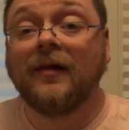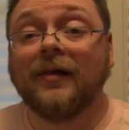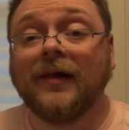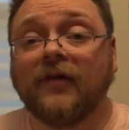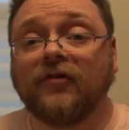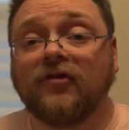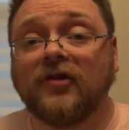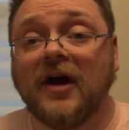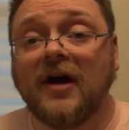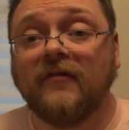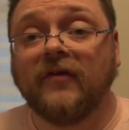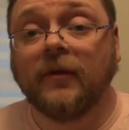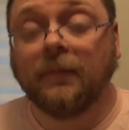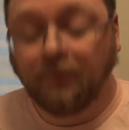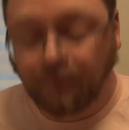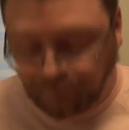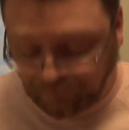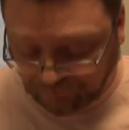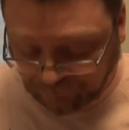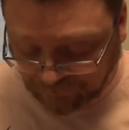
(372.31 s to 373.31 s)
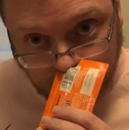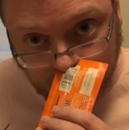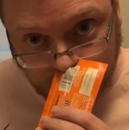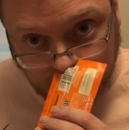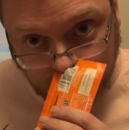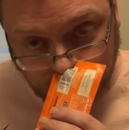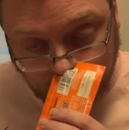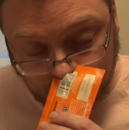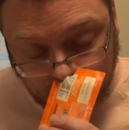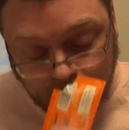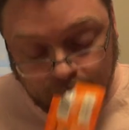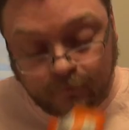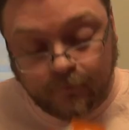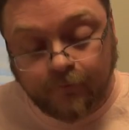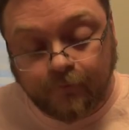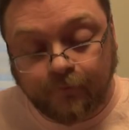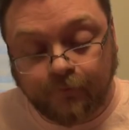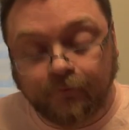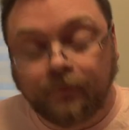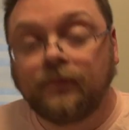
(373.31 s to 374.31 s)
Let's dive in.
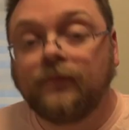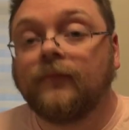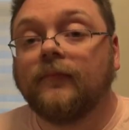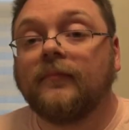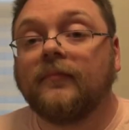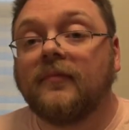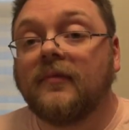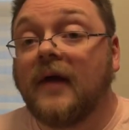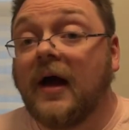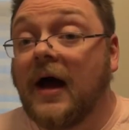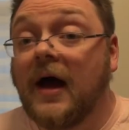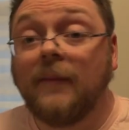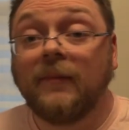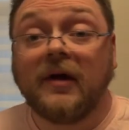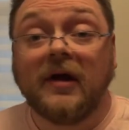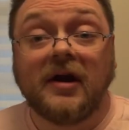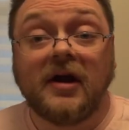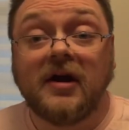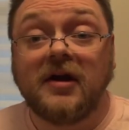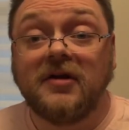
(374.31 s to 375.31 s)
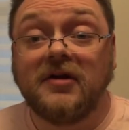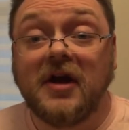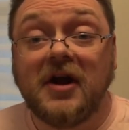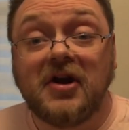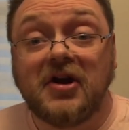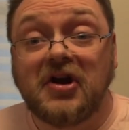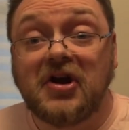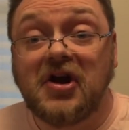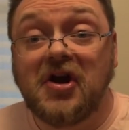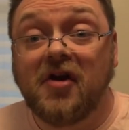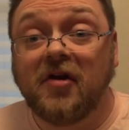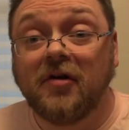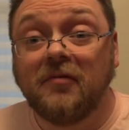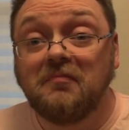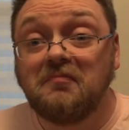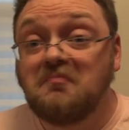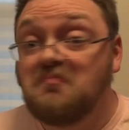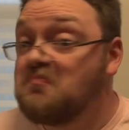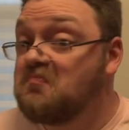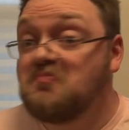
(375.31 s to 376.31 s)
I'm getting, yet again,
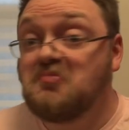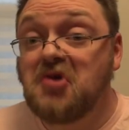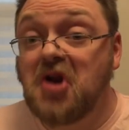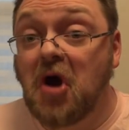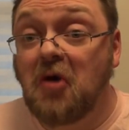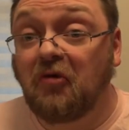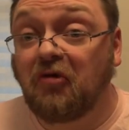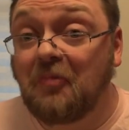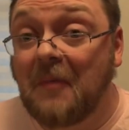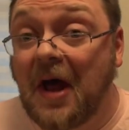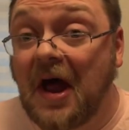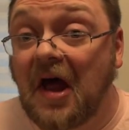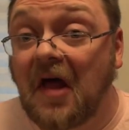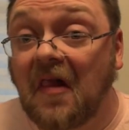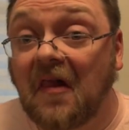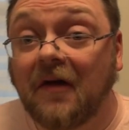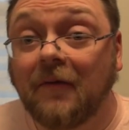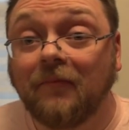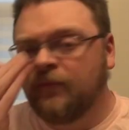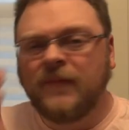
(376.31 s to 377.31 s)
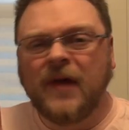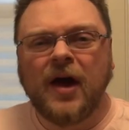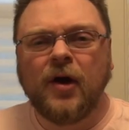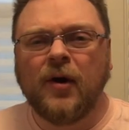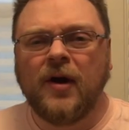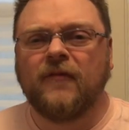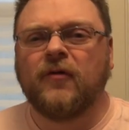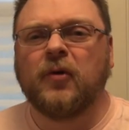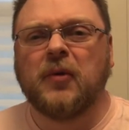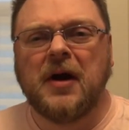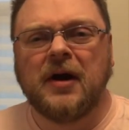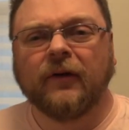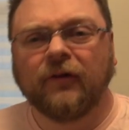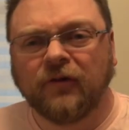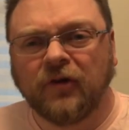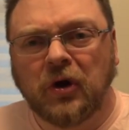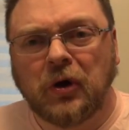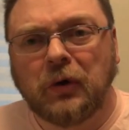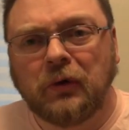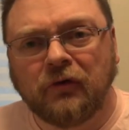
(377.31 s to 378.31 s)
no smell! I don't have the
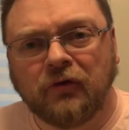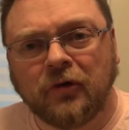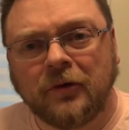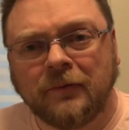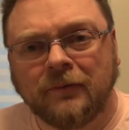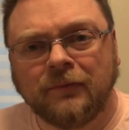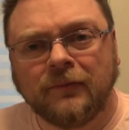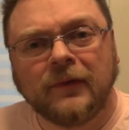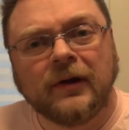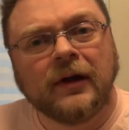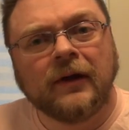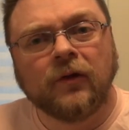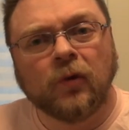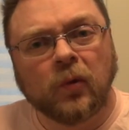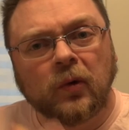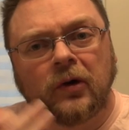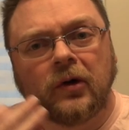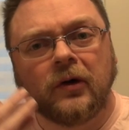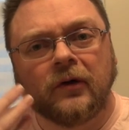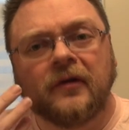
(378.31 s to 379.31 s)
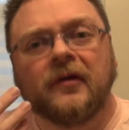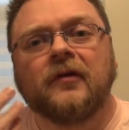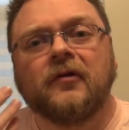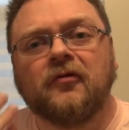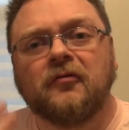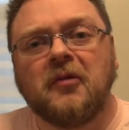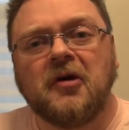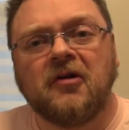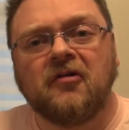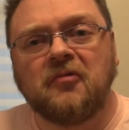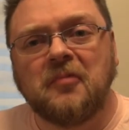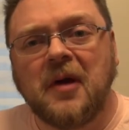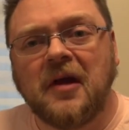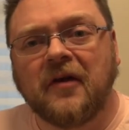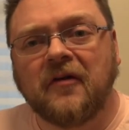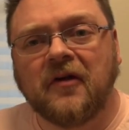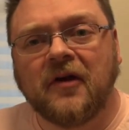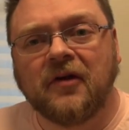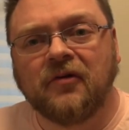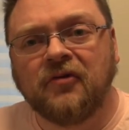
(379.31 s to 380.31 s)
greatest nose in the world as far as
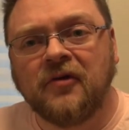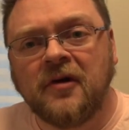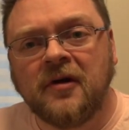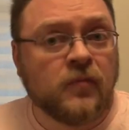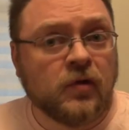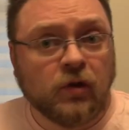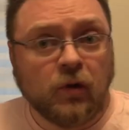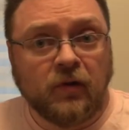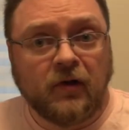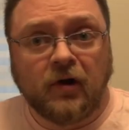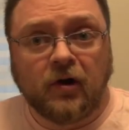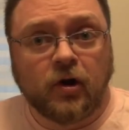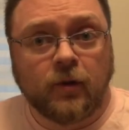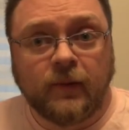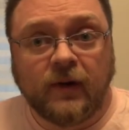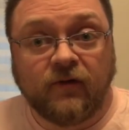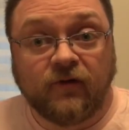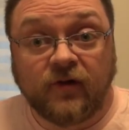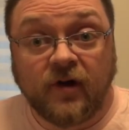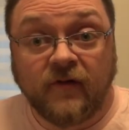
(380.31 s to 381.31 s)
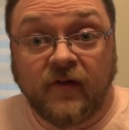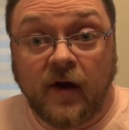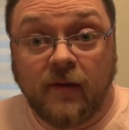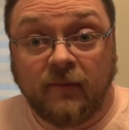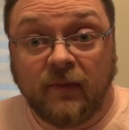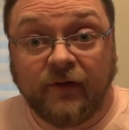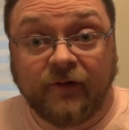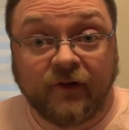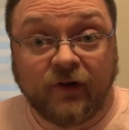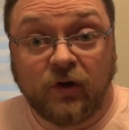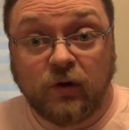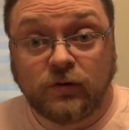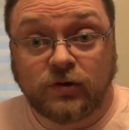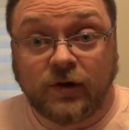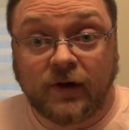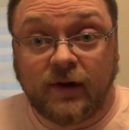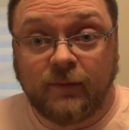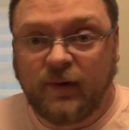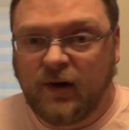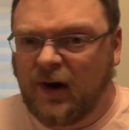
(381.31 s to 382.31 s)
smelling things, so there could be stuff I'm missing
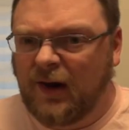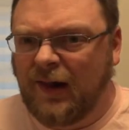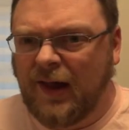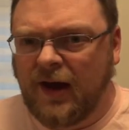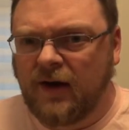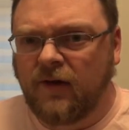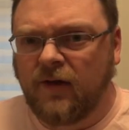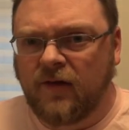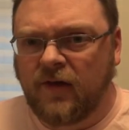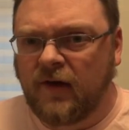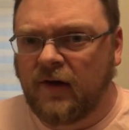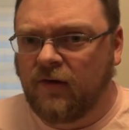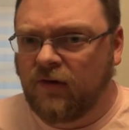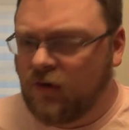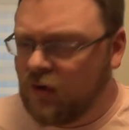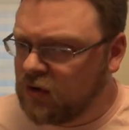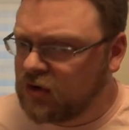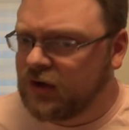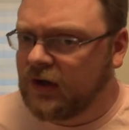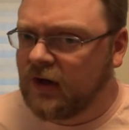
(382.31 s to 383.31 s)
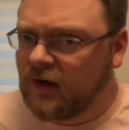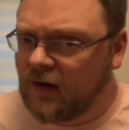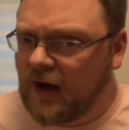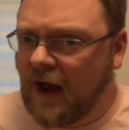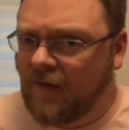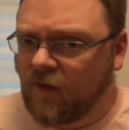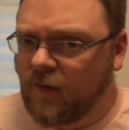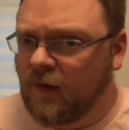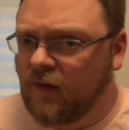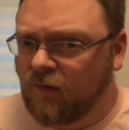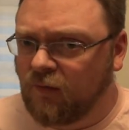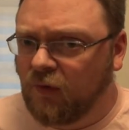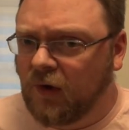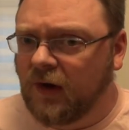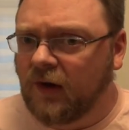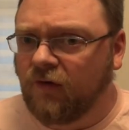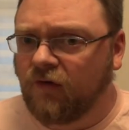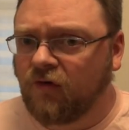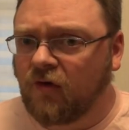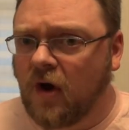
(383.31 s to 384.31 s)
usually, but a lot of the things usually you have to be
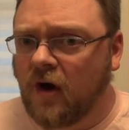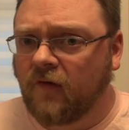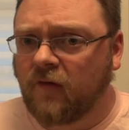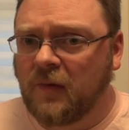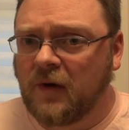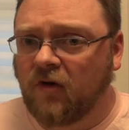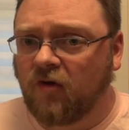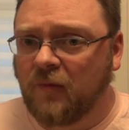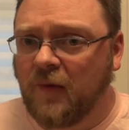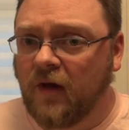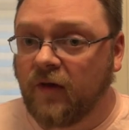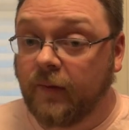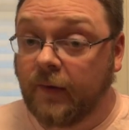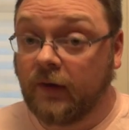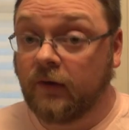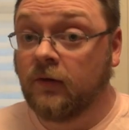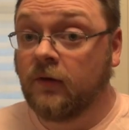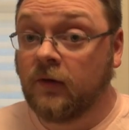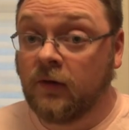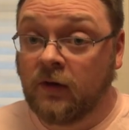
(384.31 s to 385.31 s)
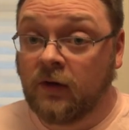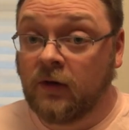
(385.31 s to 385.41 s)
really strong for me to smell them in